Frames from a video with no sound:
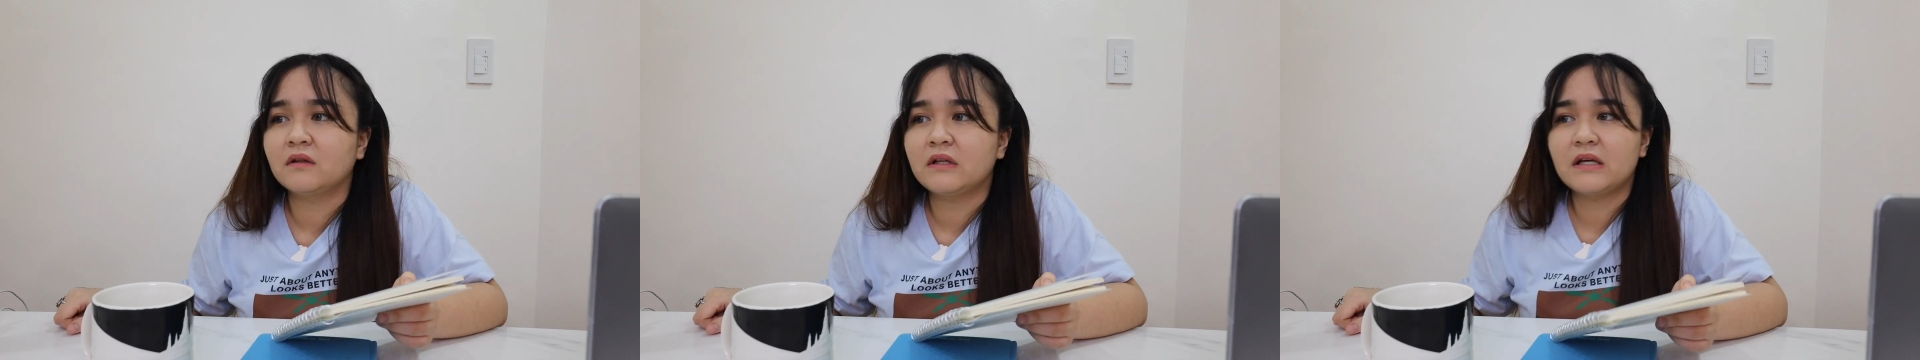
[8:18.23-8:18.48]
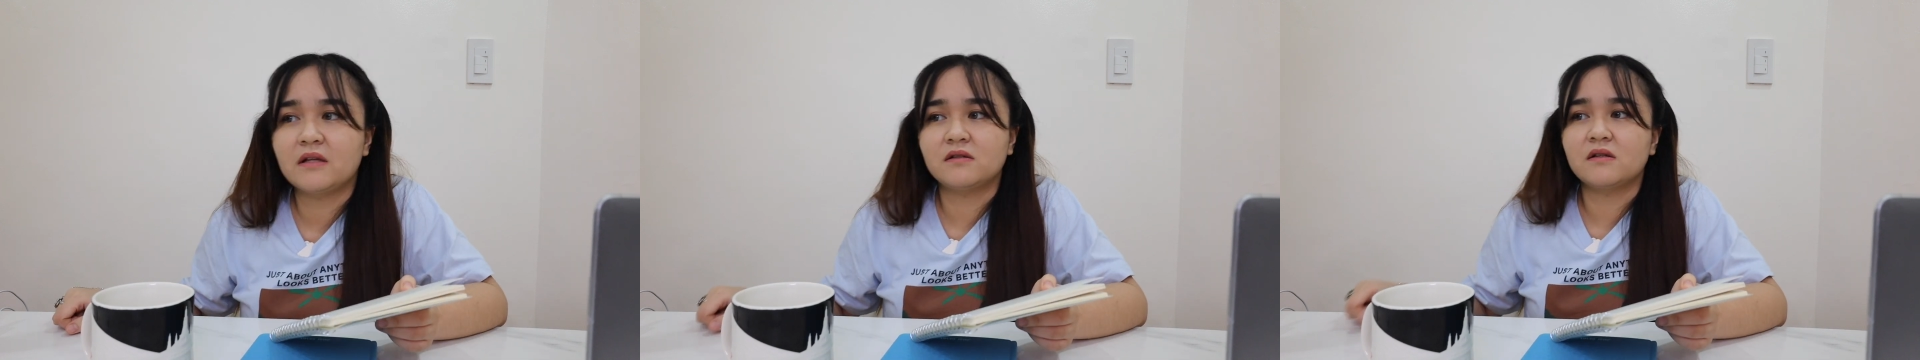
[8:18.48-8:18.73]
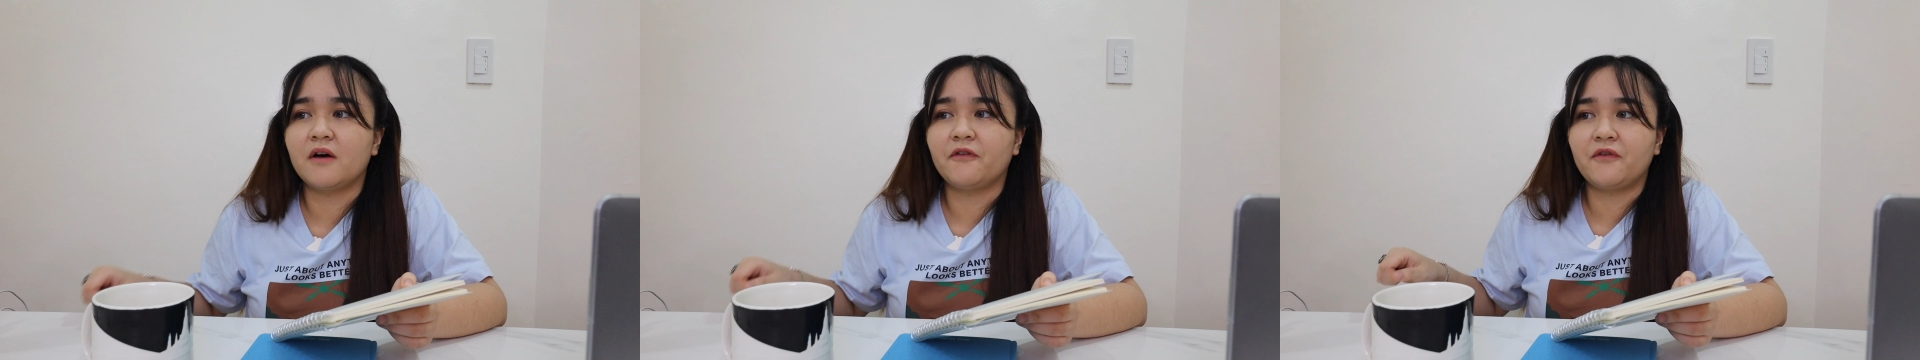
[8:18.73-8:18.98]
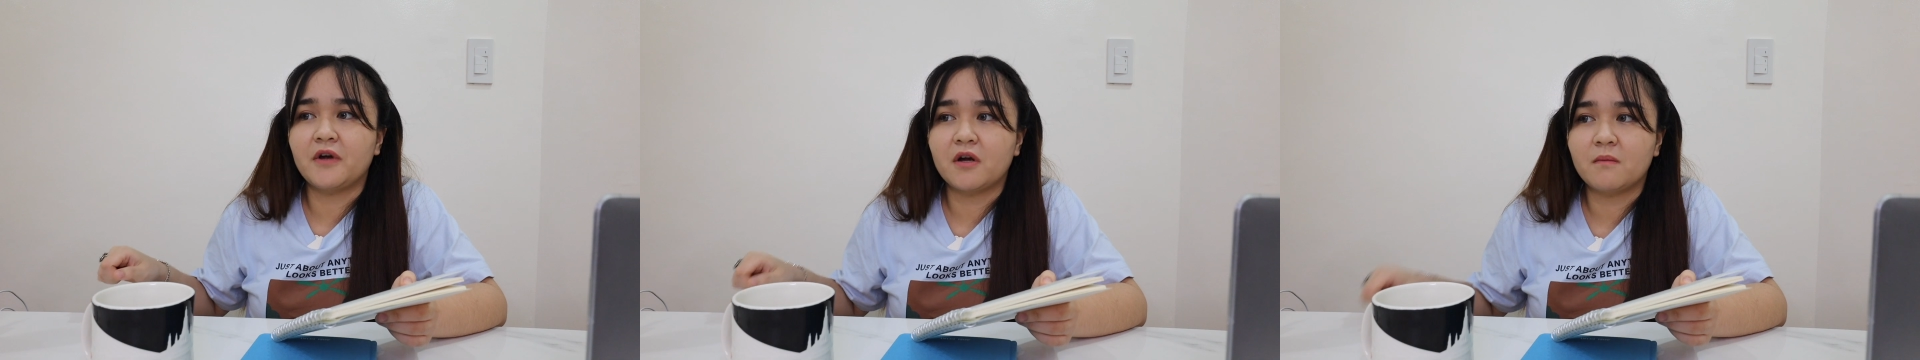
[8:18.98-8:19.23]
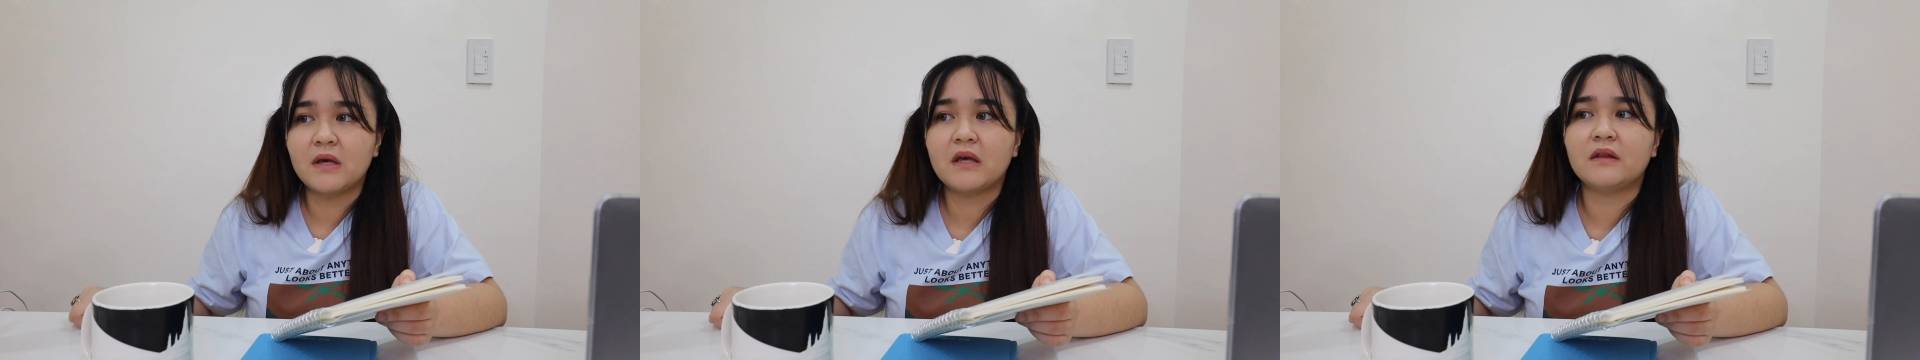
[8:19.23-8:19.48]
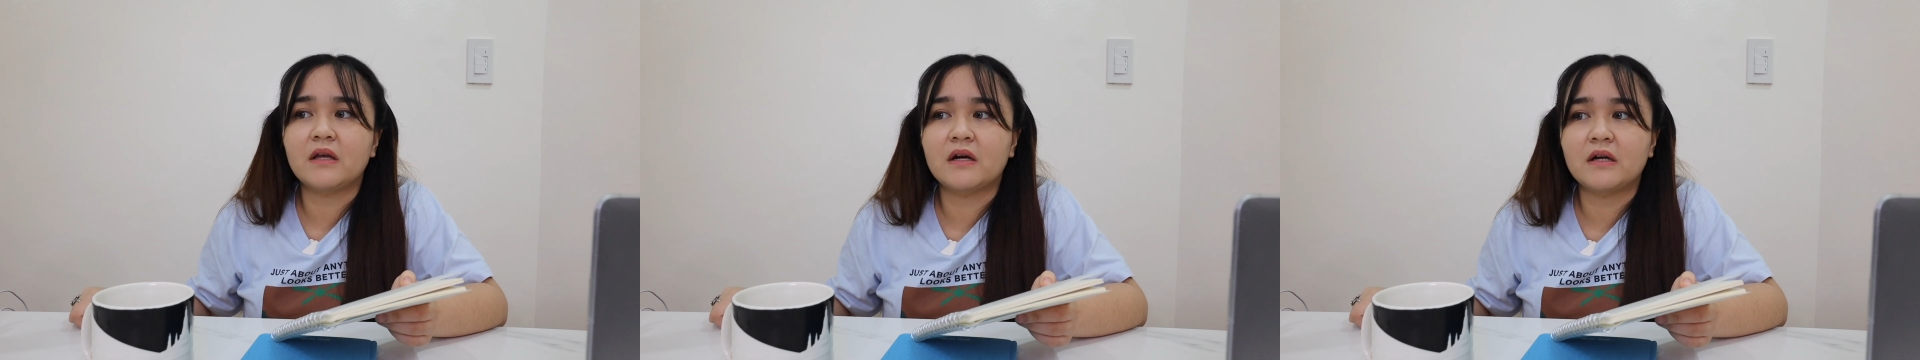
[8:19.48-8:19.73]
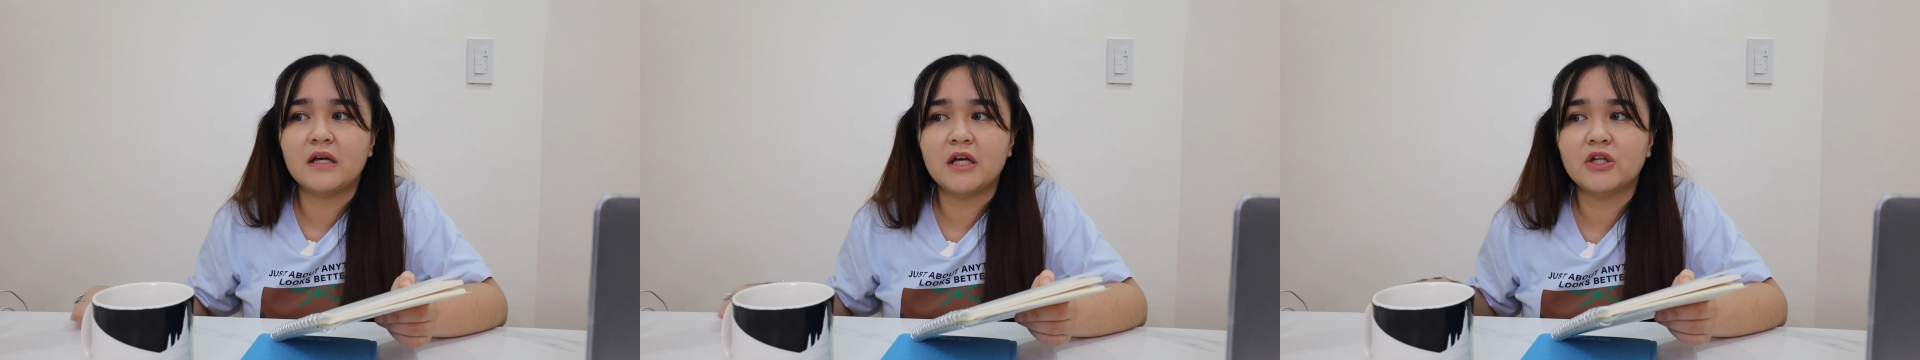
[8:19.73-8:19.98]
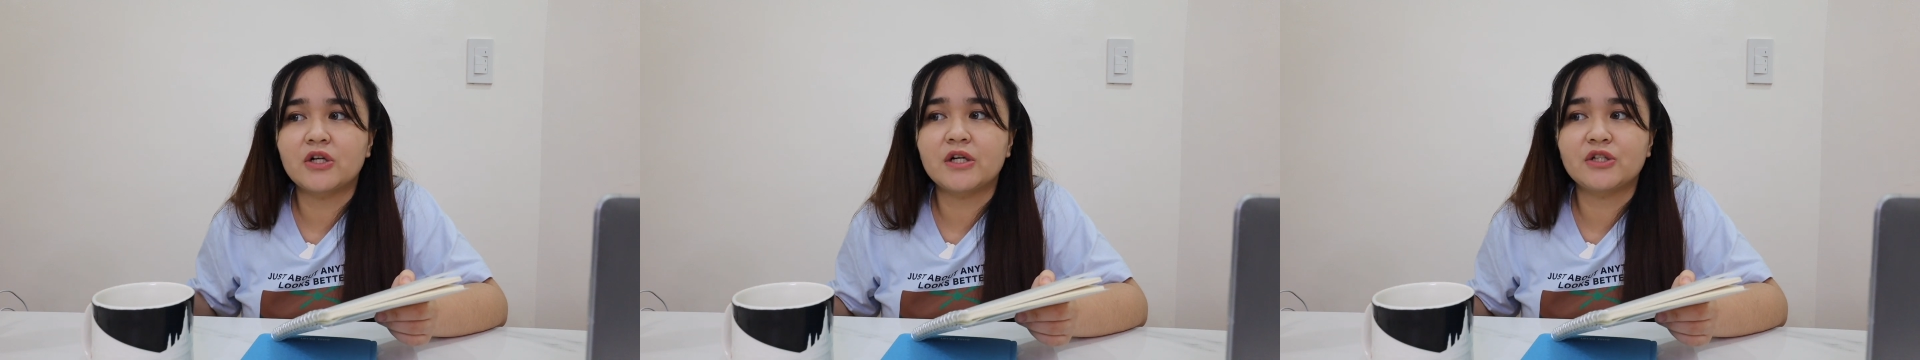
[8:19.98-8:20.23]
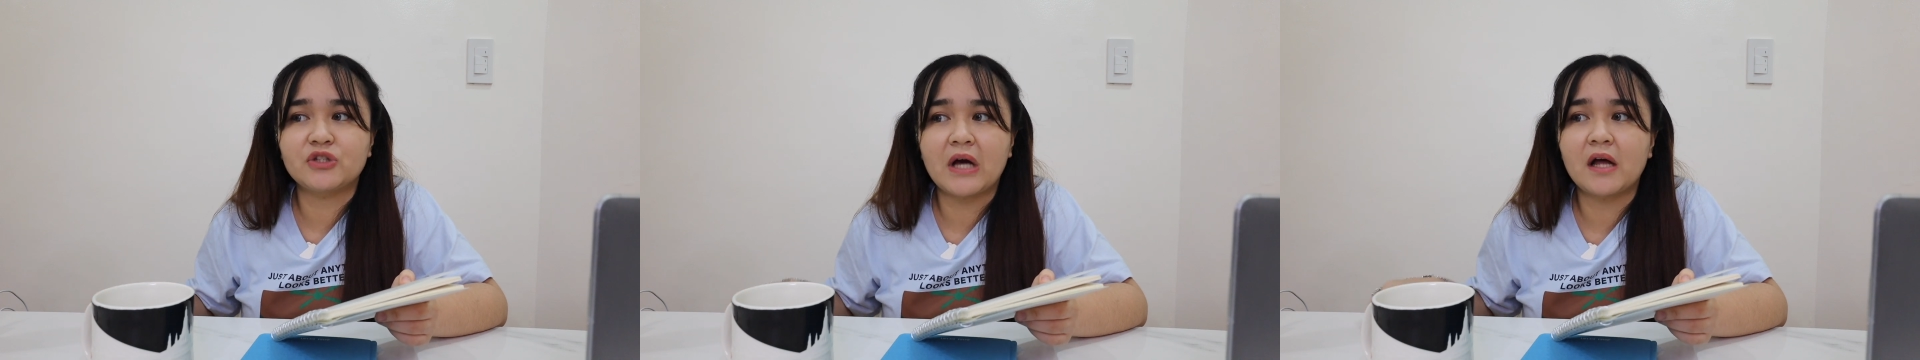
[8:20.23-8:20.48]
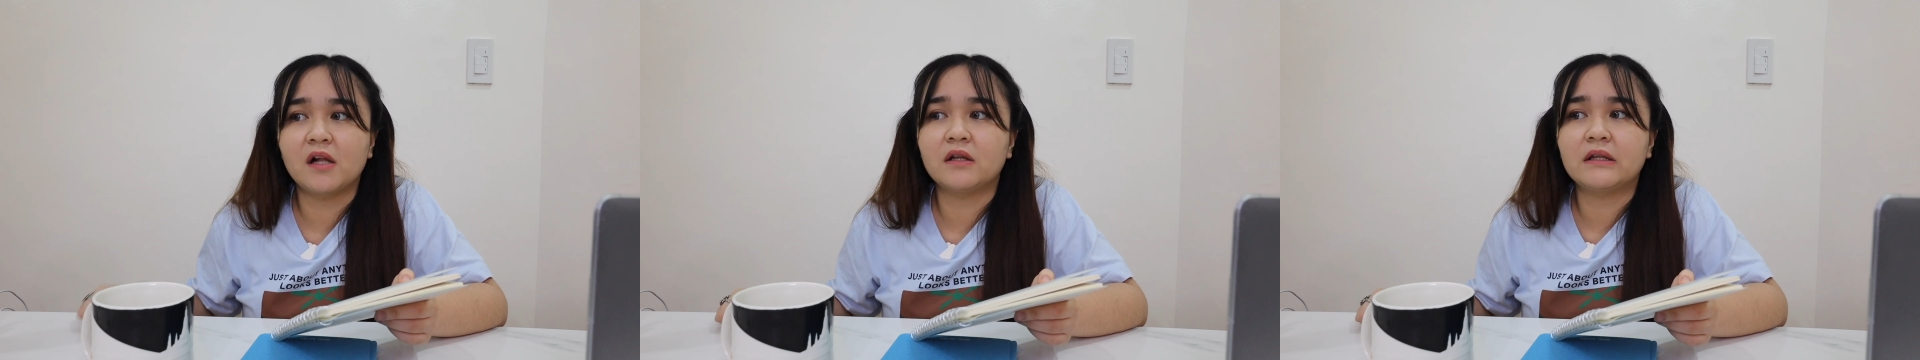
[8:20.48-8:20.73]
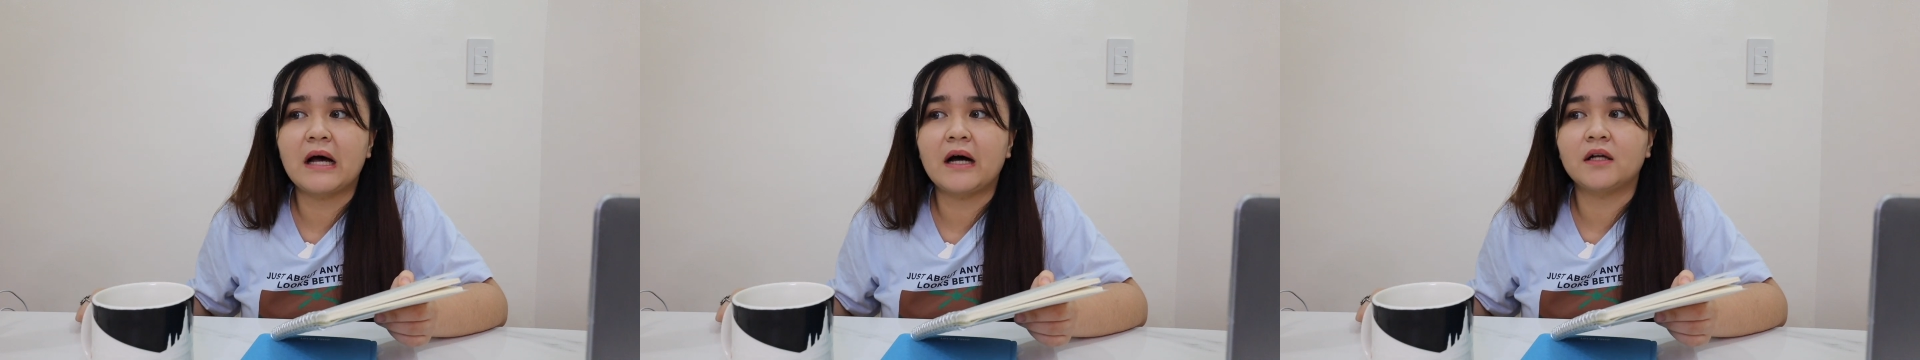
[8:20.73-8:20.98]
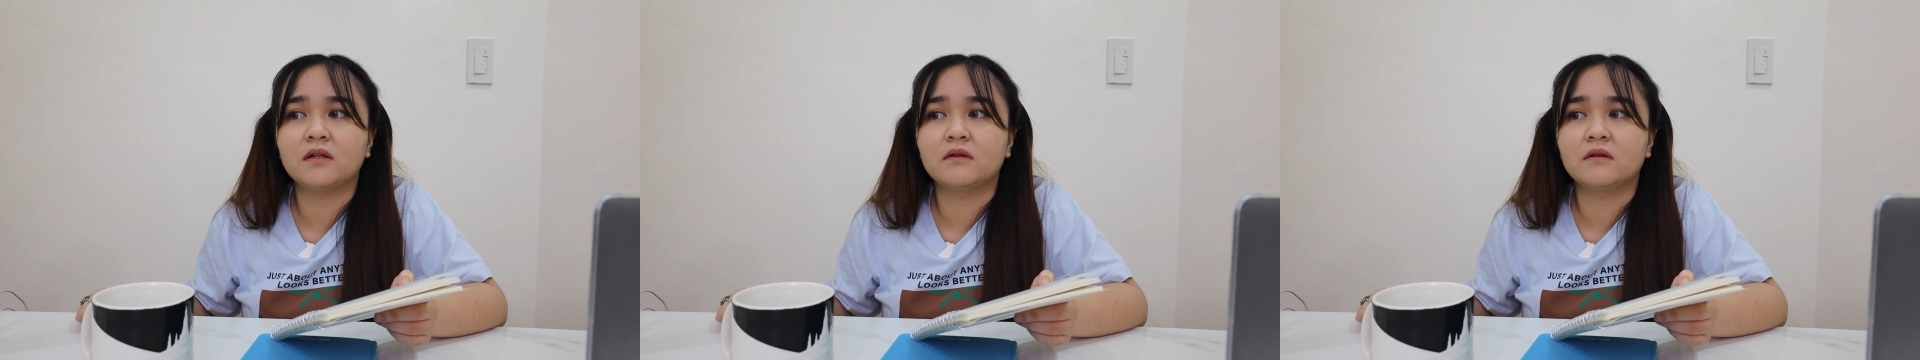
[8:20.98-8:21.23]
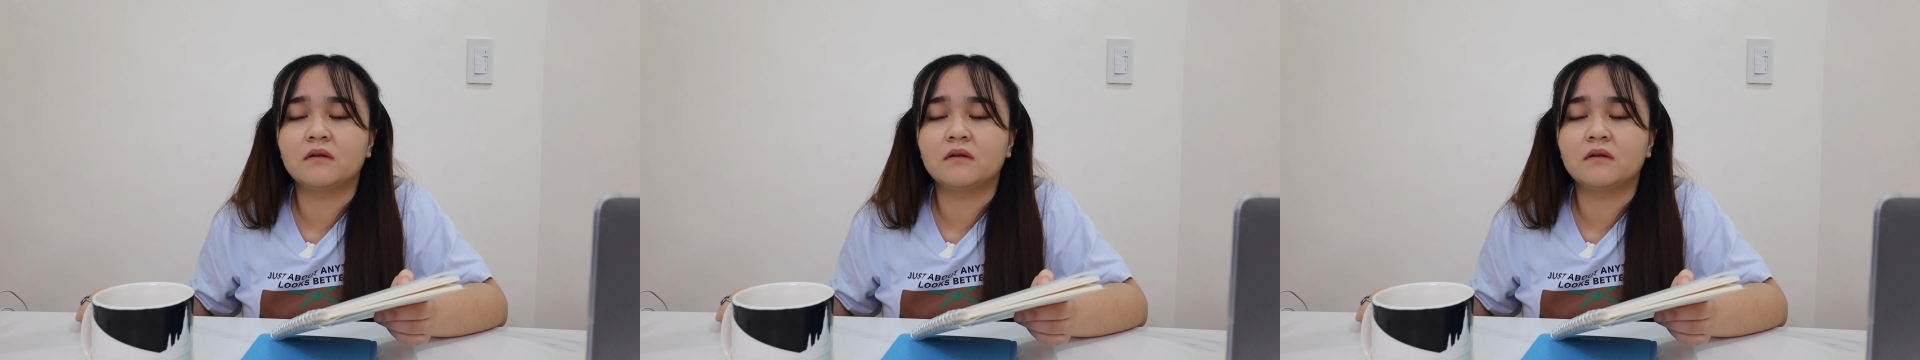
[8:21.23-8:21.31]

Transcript: It's affirming their inner child that